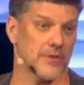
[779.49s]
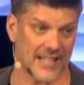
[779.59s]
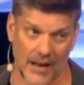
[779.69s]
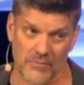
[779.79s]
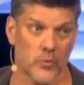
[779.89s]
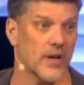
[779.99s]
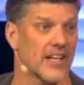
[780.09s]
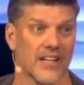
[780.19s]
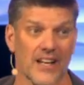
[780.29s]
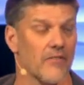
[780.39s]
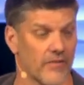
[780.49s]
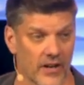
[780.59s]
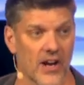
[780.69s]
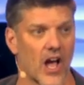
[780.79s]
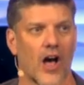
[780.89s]
times a week,
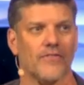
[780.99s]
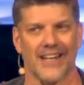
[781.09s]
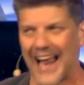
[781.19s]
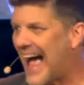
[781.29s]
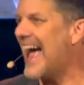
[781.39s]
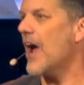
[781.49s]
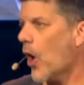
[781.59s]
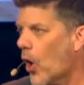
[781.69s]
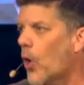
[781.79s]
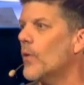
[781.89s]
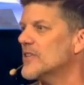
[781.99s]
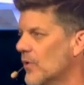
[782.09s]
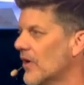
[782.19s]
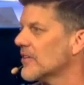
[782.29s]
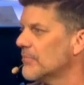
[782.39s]
very often. I always
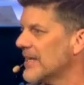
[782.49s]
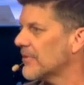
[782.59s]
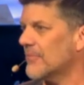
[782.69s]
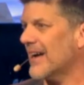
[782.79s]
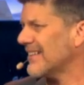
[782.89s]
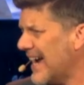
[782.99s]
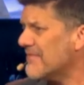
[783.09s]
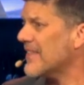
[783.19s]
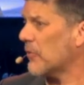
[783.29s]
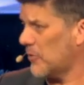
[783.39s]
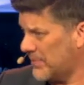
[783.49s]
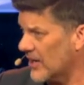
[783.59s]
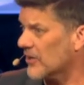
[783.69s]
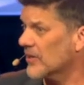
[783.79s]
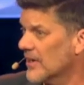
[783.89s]
welcome people in my life that will be
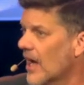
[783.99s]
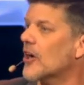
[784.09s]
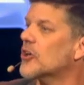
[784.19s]
a